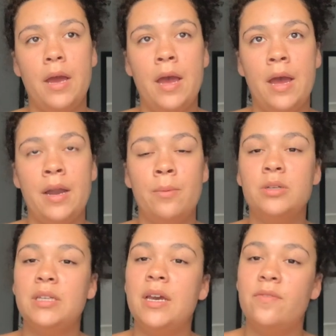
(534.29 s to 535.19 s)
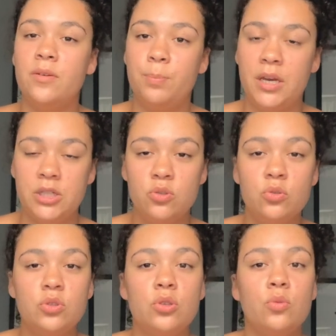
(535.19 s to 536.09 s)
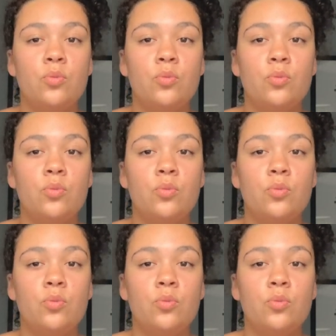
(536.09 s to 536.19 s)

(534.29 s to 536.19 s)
And I will say, if a PA school